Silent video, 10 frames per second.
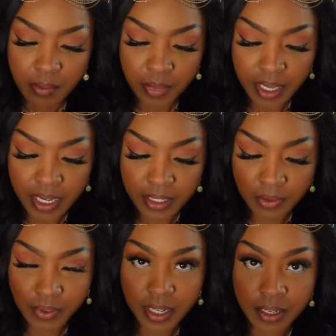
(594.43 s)
but it's
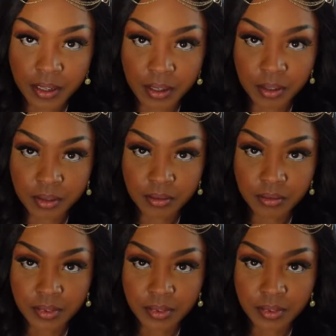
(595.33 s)
red and gold